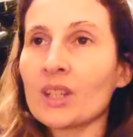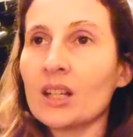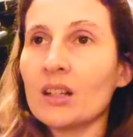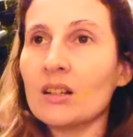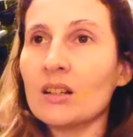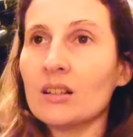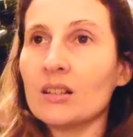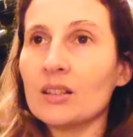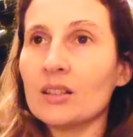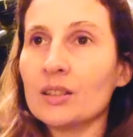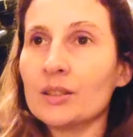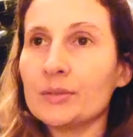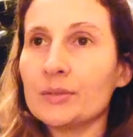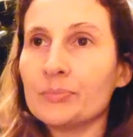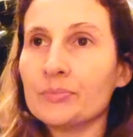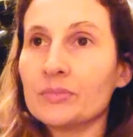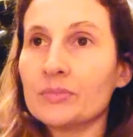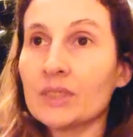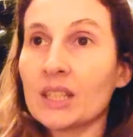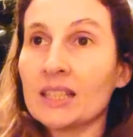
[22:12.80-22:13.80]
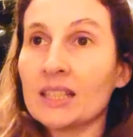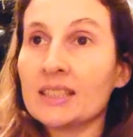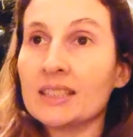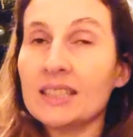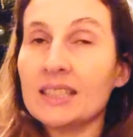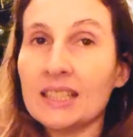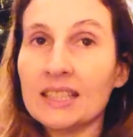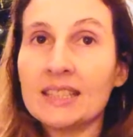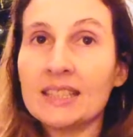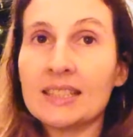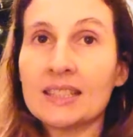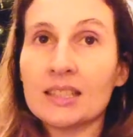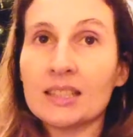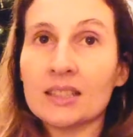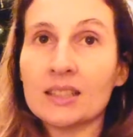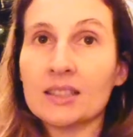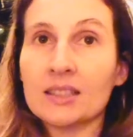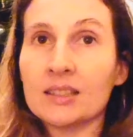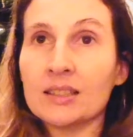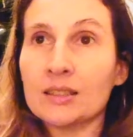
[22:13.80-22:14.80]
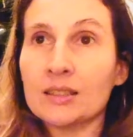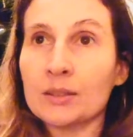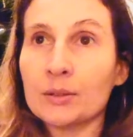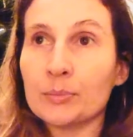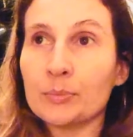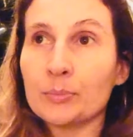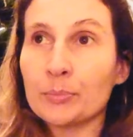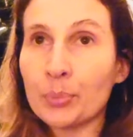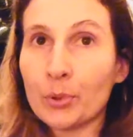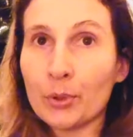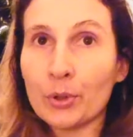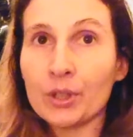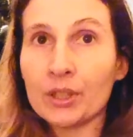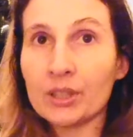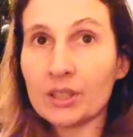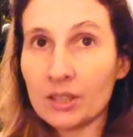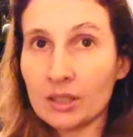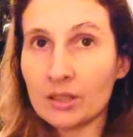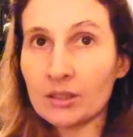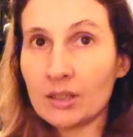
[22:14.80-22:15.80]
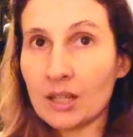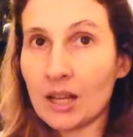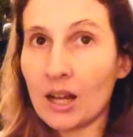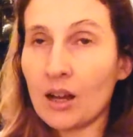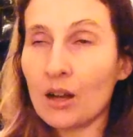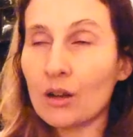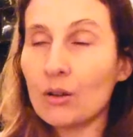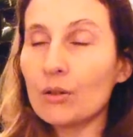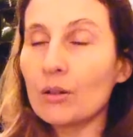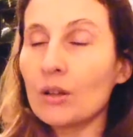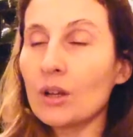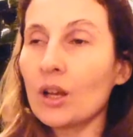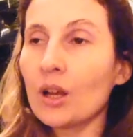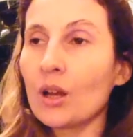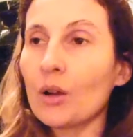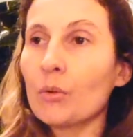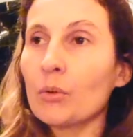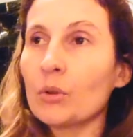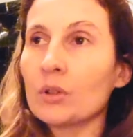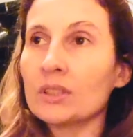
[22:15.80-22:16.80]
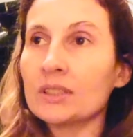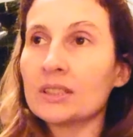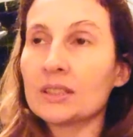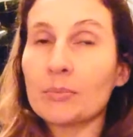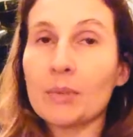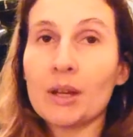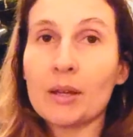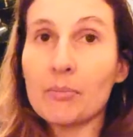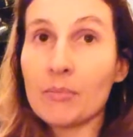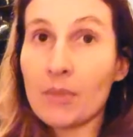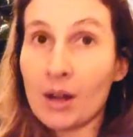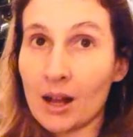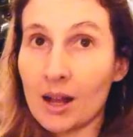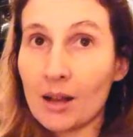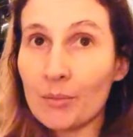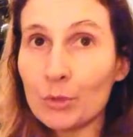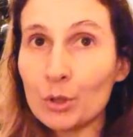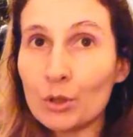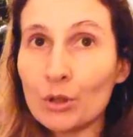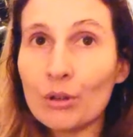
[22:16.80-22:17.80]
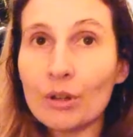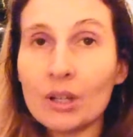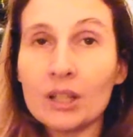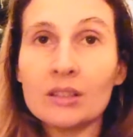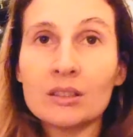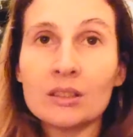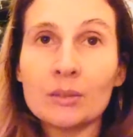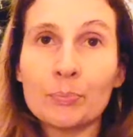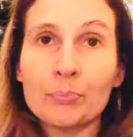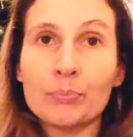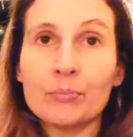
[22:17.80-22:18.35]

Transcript: um, at this uh, point now was my mom, you know, and